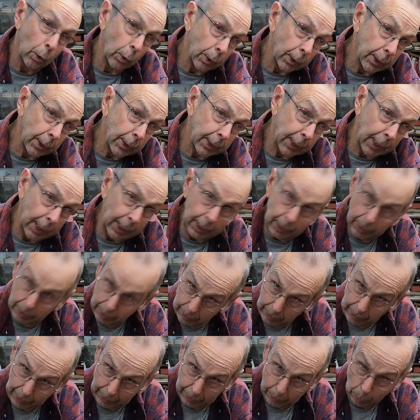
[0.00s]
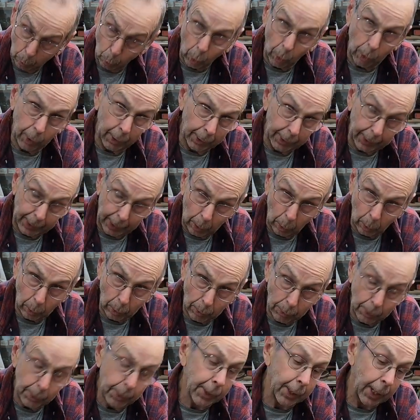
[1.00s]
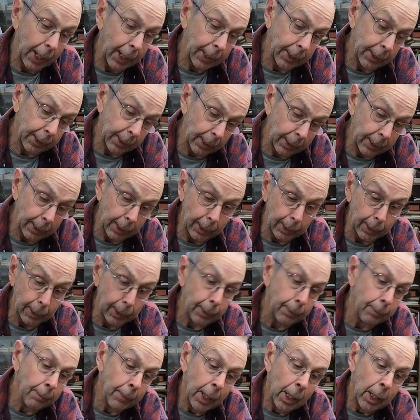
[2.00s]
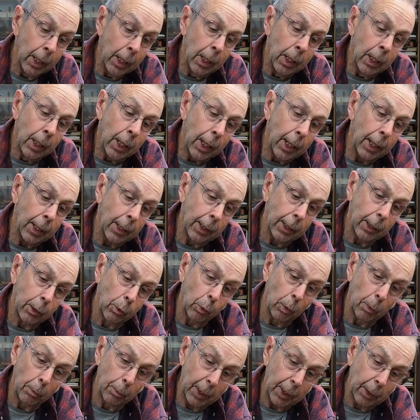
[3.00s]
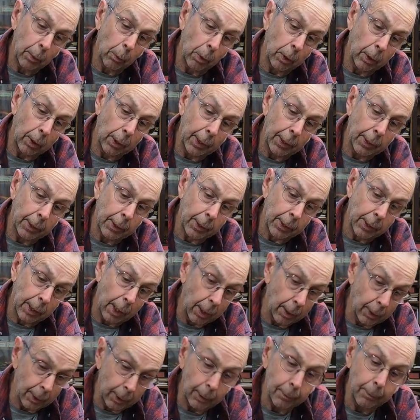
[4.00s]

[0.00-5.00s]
these guys, they had to work it down to the size they needed. And this would be where they'd start it.